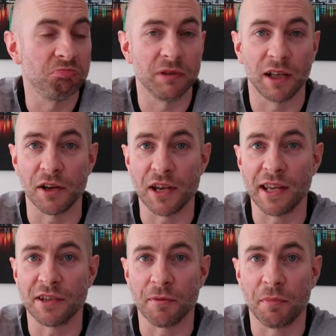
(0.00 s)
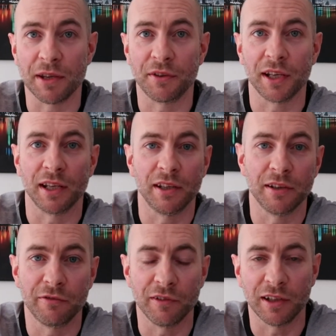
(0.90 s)
You know, it's a big thing
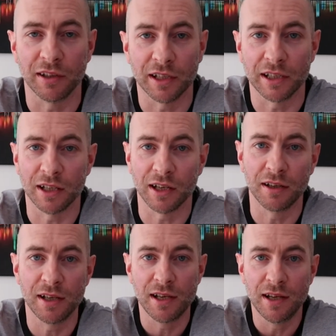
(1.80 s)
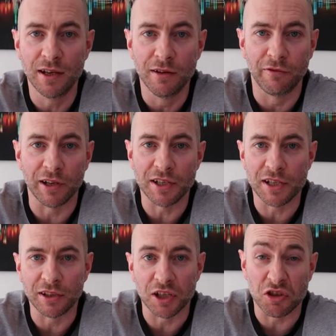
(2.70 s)
in the fitness
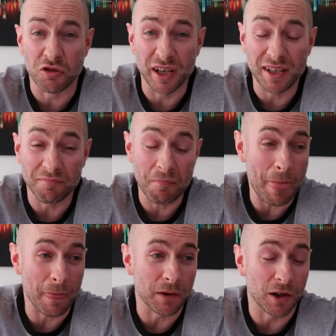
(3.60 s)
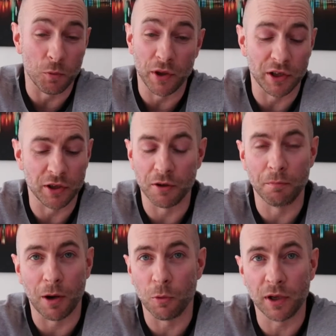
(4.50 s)
industry. You know, whether you're
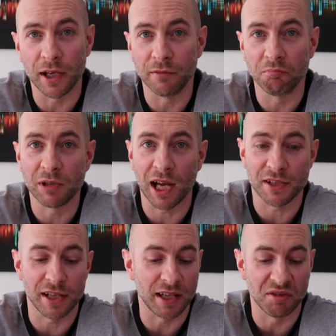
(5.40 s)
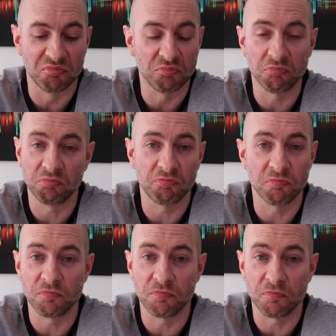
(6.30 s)
bulking, cutting,
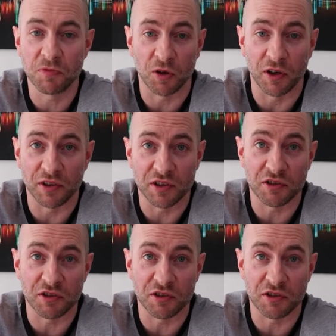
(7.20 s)
trying to